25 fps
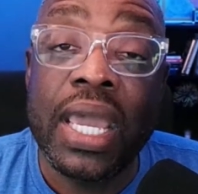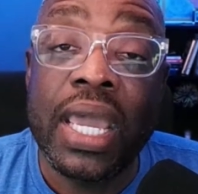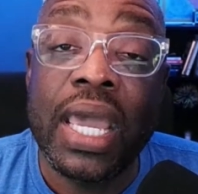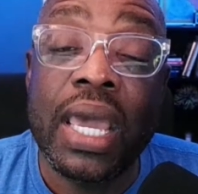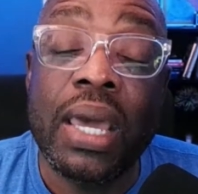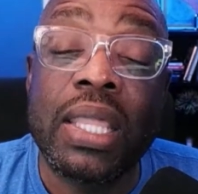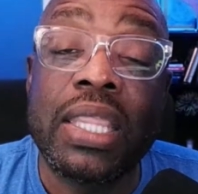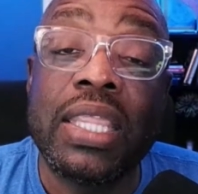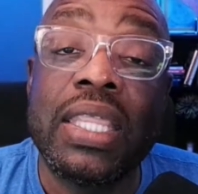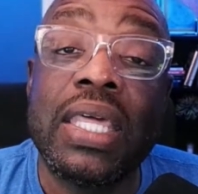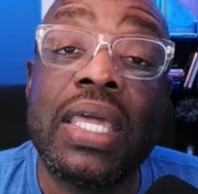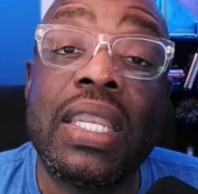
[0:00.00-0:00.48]

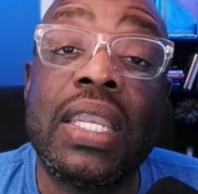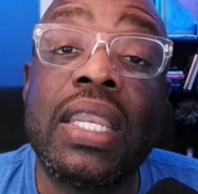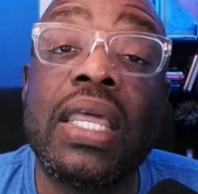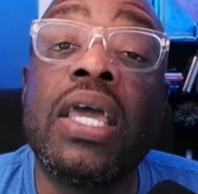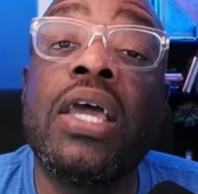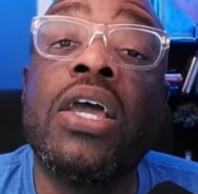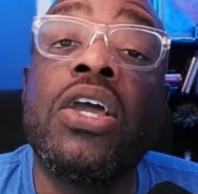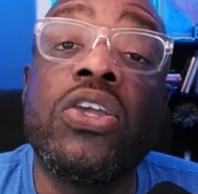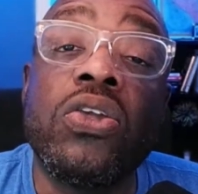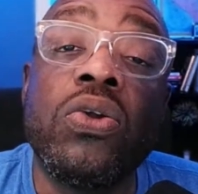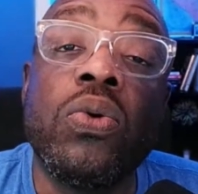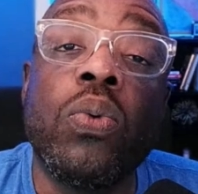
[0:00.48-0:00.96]
and then
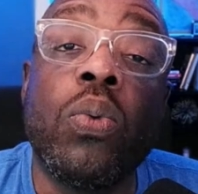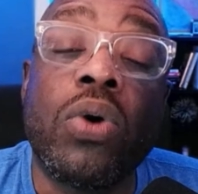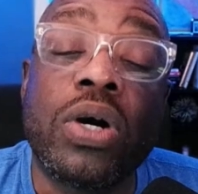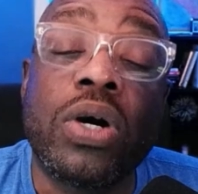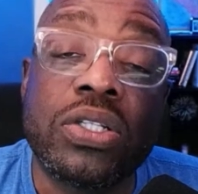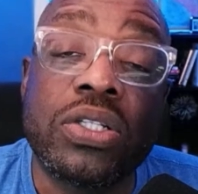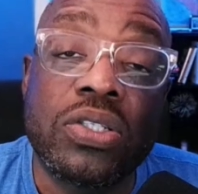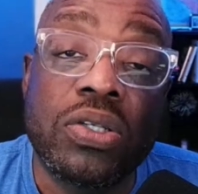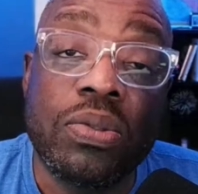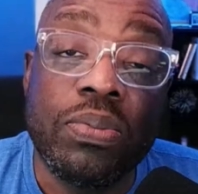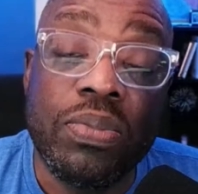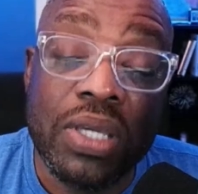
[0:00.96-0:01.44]
you
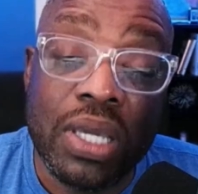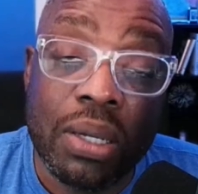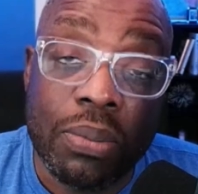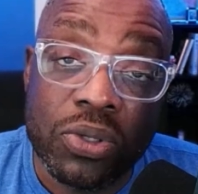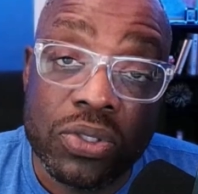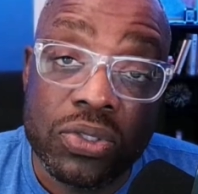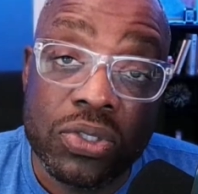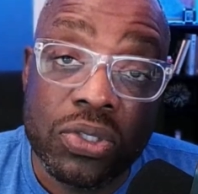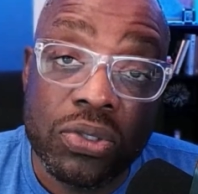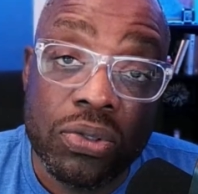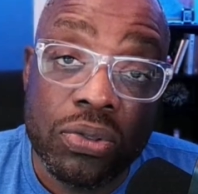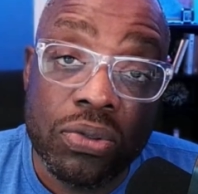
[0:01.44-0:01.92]
want to be able
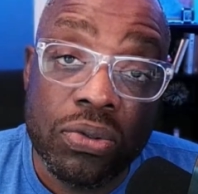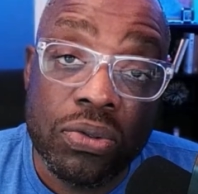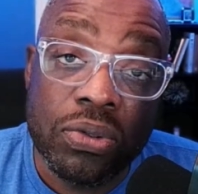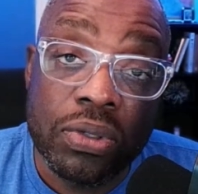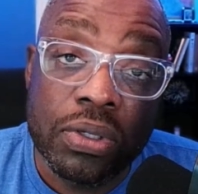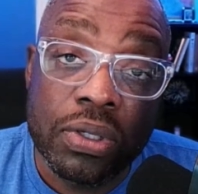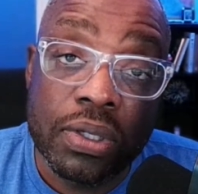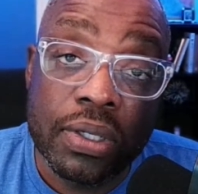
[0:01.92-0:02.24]
to